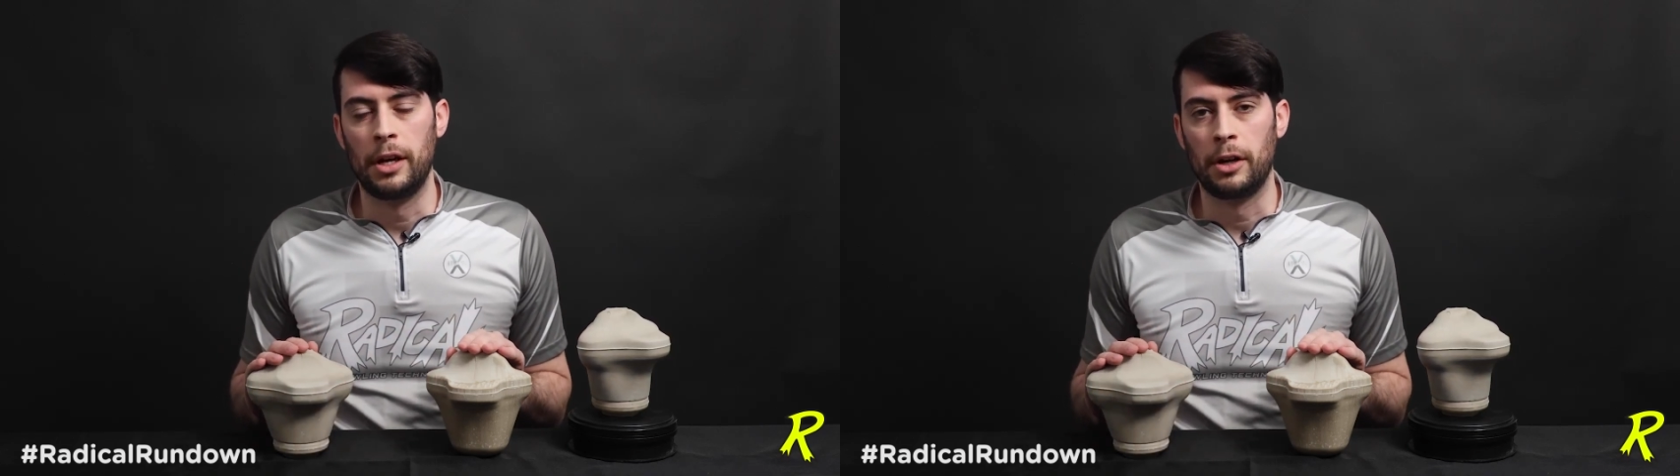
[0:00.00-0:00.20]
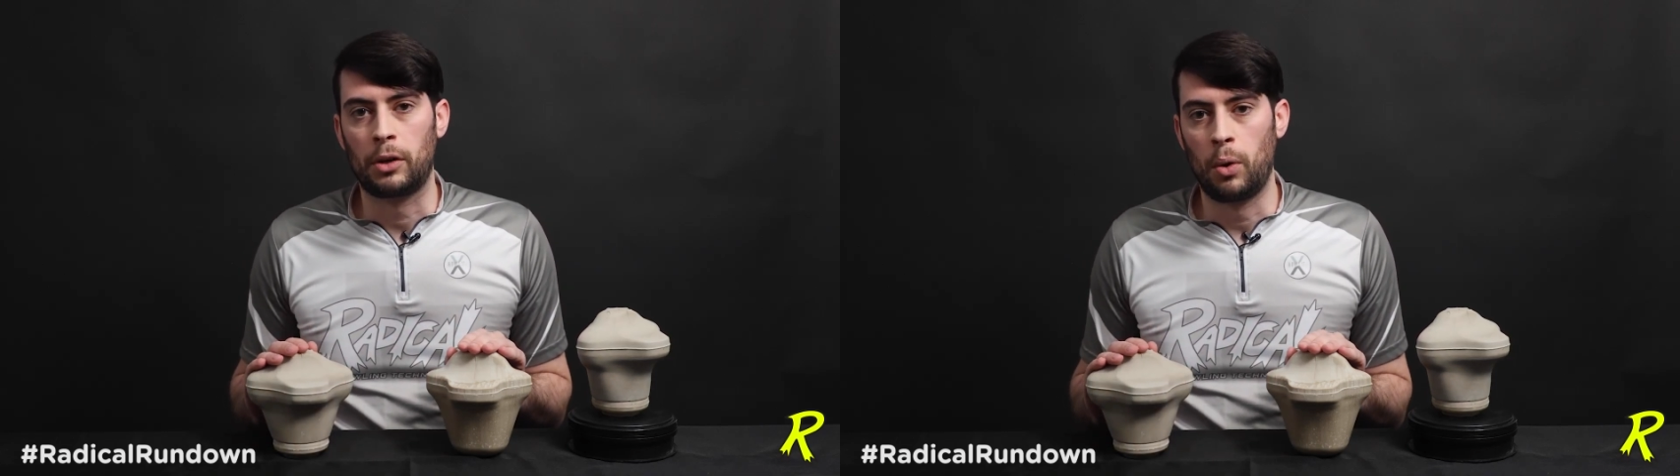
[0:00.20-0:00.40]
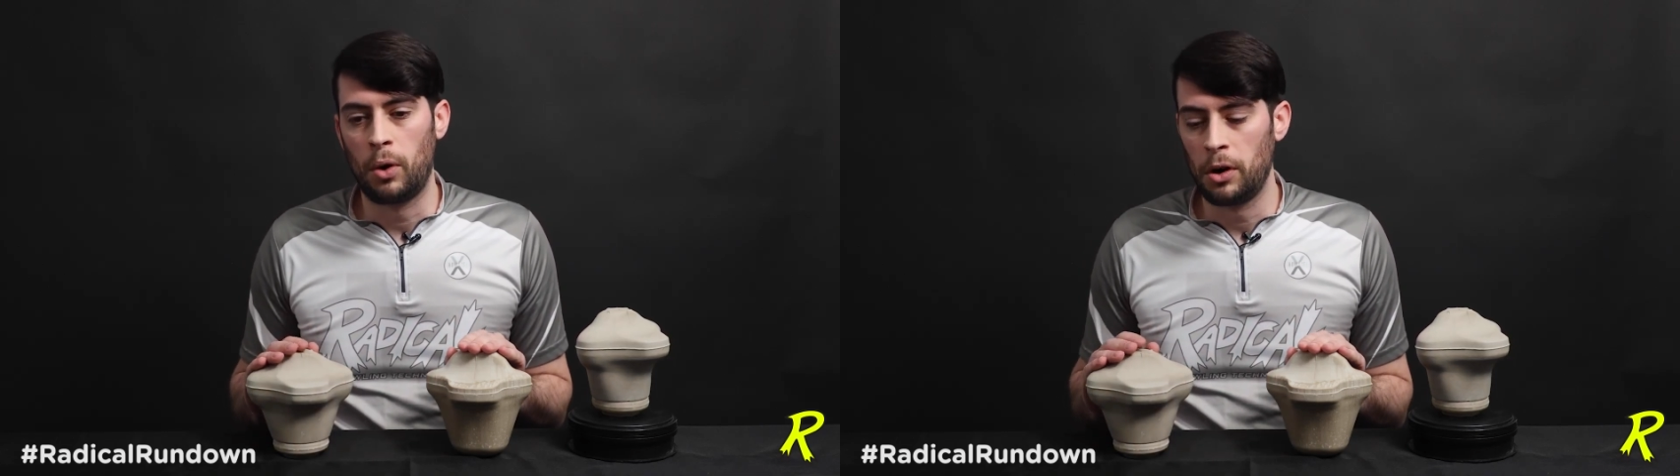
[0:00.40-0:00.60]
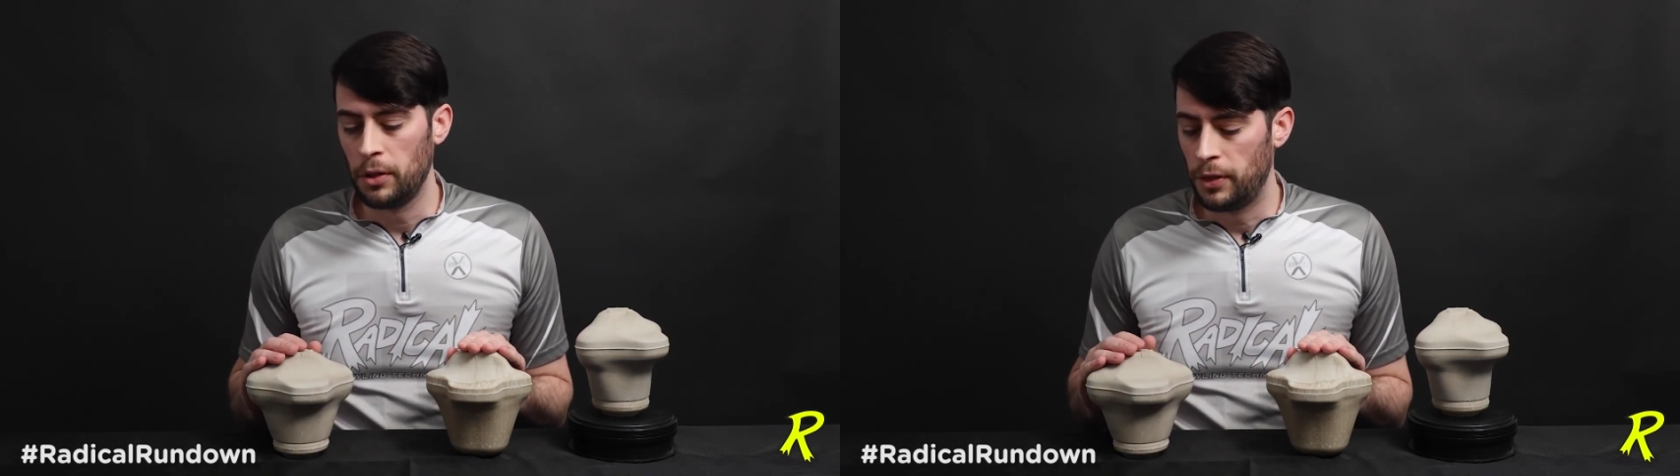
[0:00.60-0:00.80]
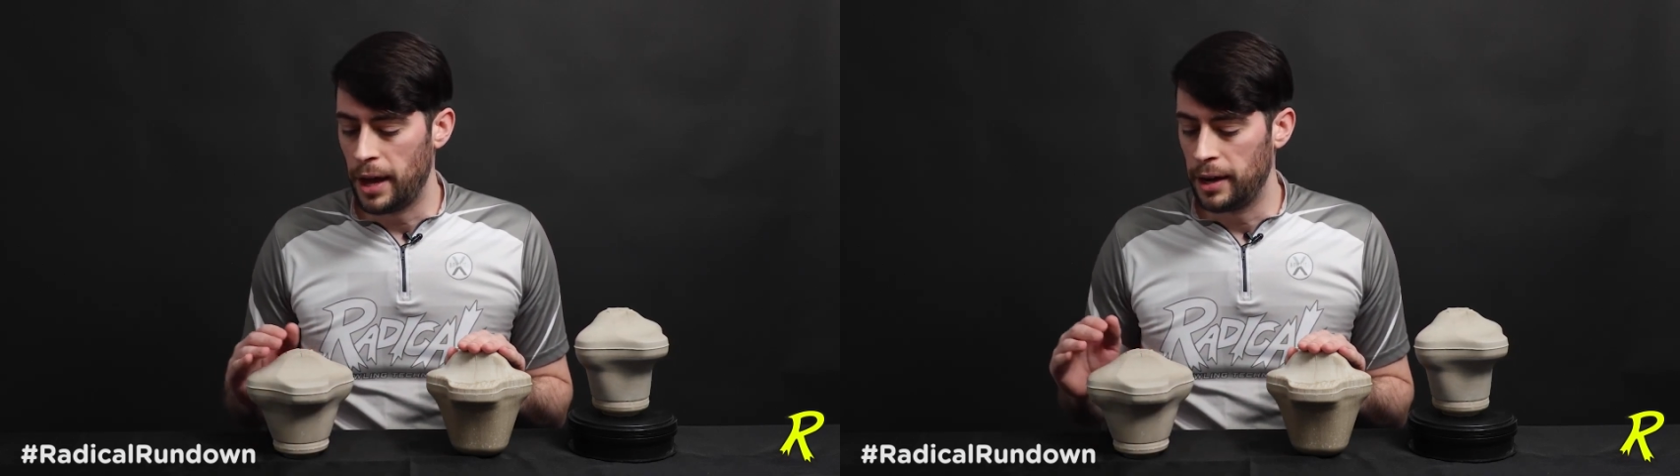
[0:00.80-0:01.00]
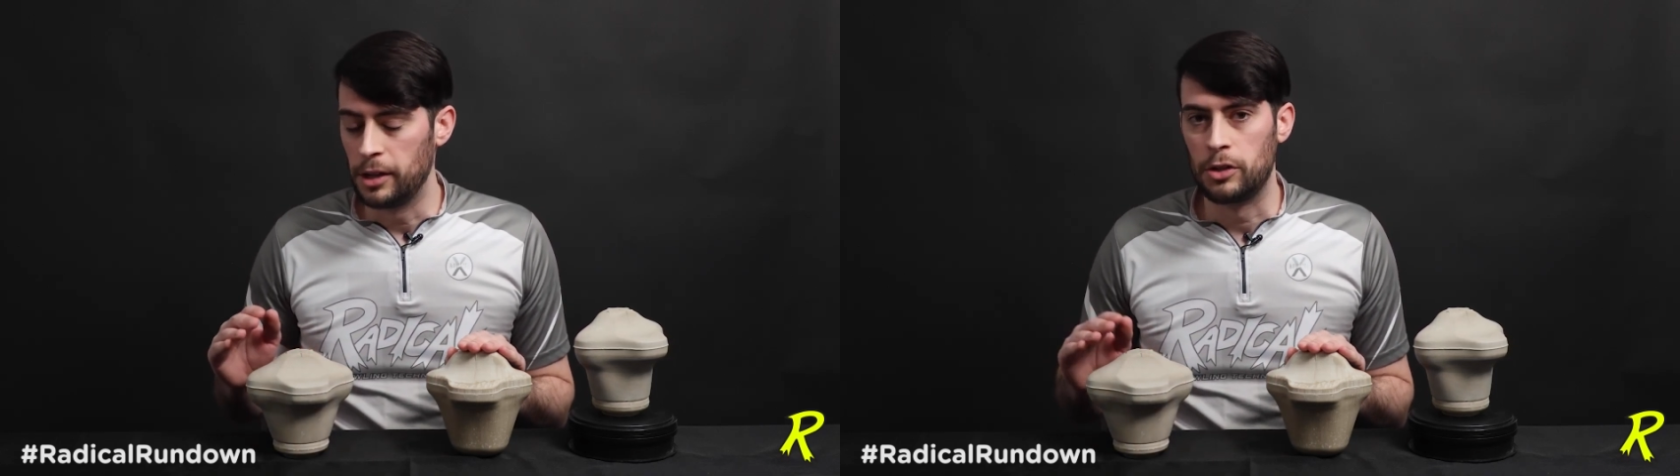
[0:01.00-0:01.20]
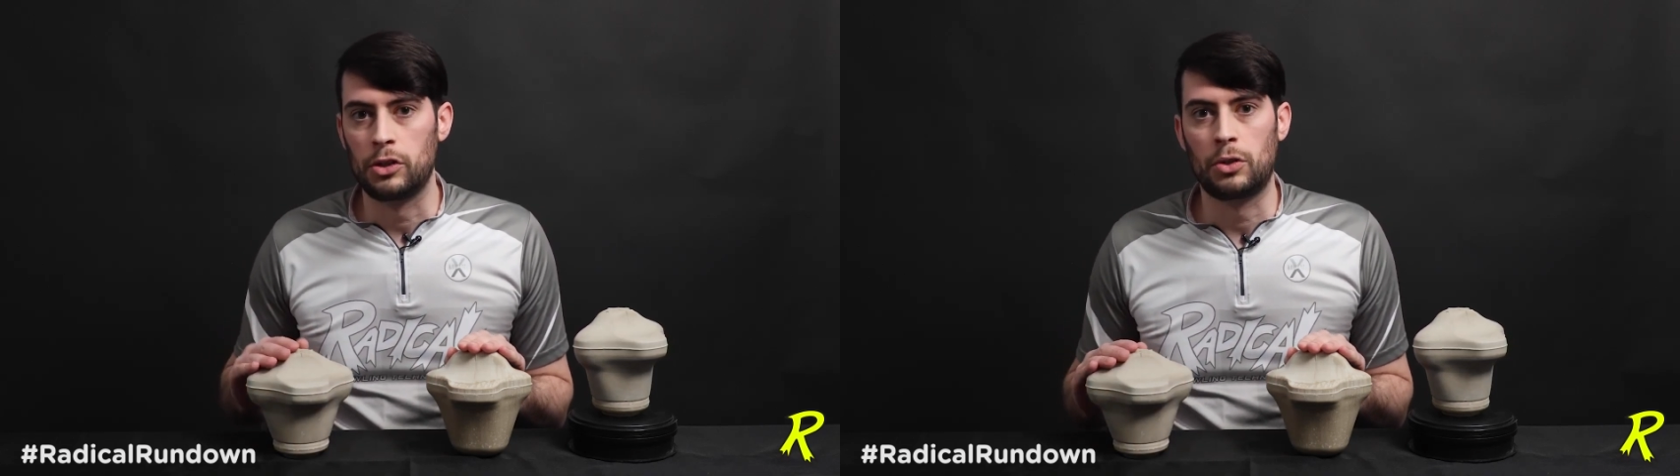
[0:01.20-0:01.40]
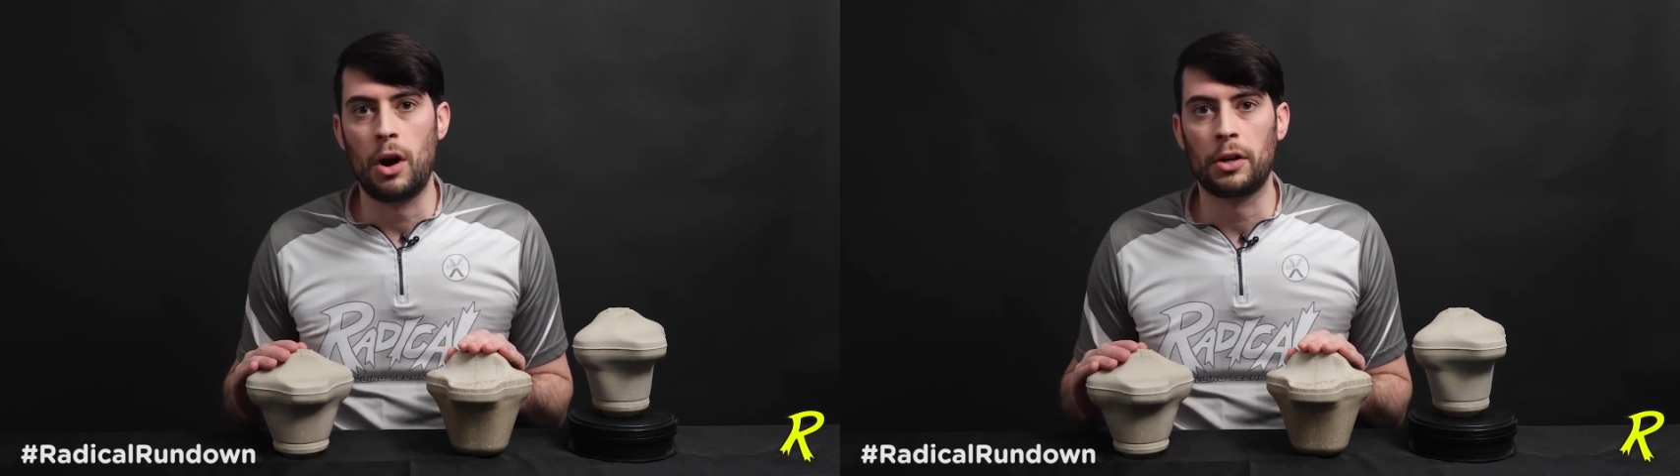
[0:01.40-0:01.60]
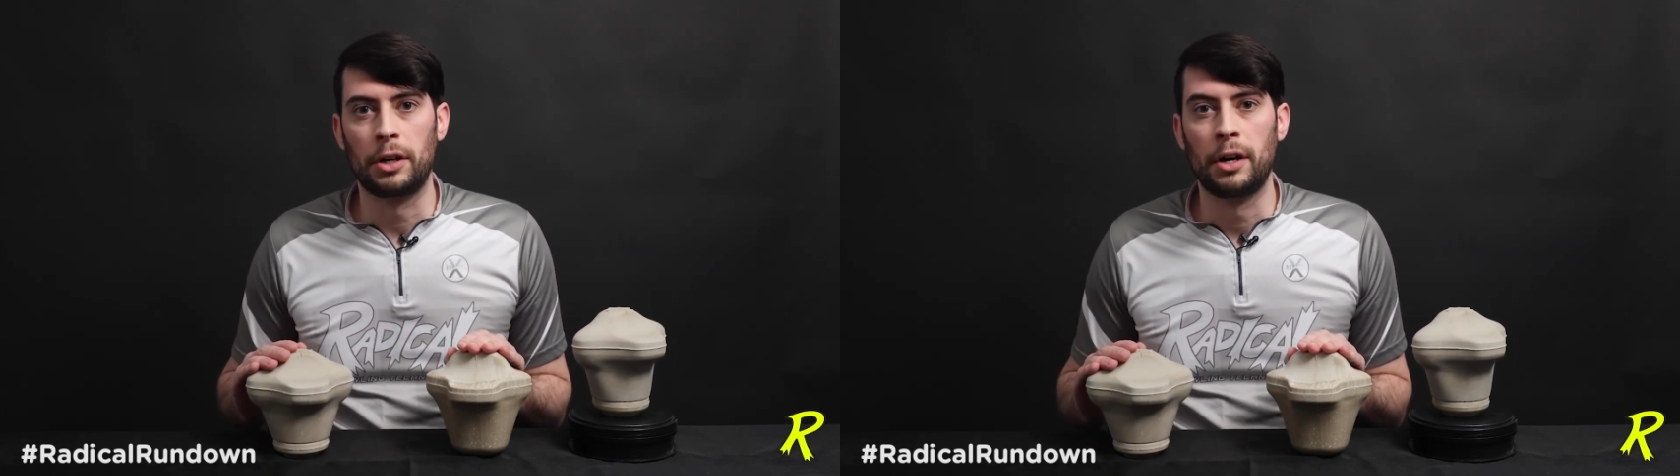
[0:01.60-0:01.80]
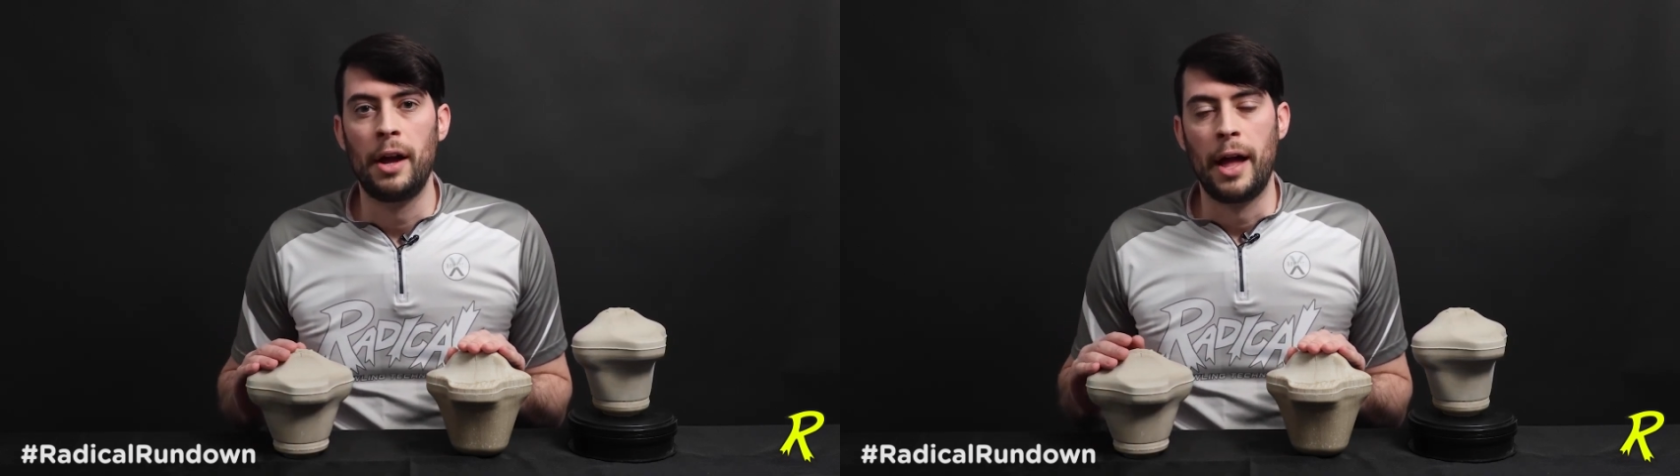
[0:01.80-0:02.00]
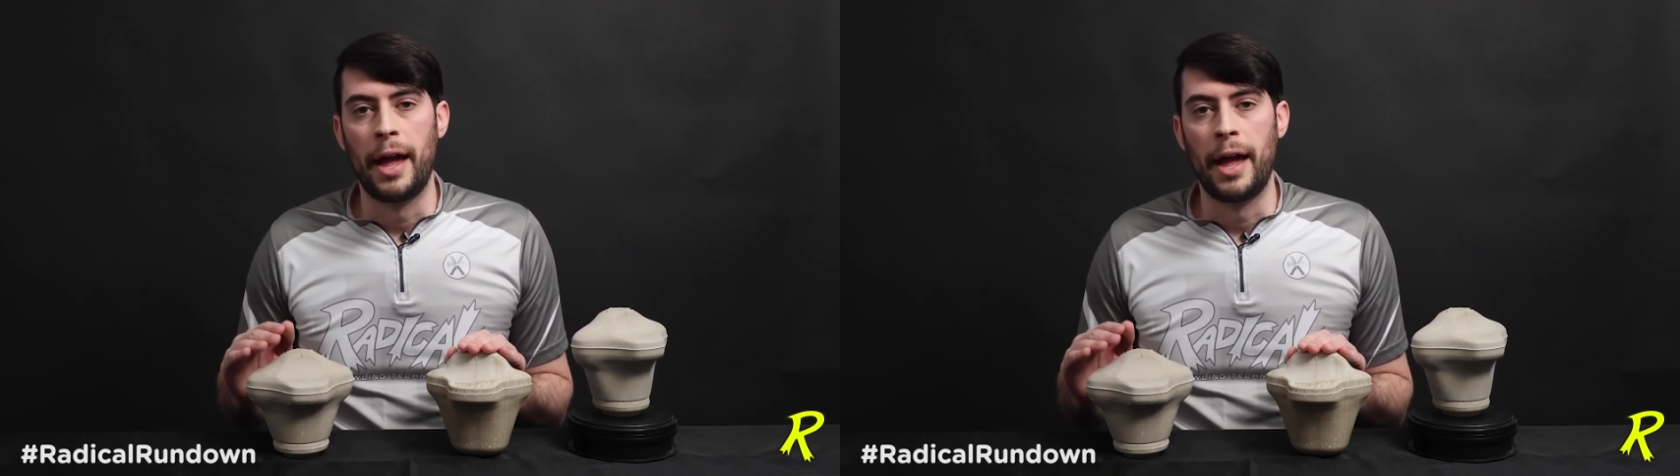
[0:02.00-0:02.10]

in a core that is stronger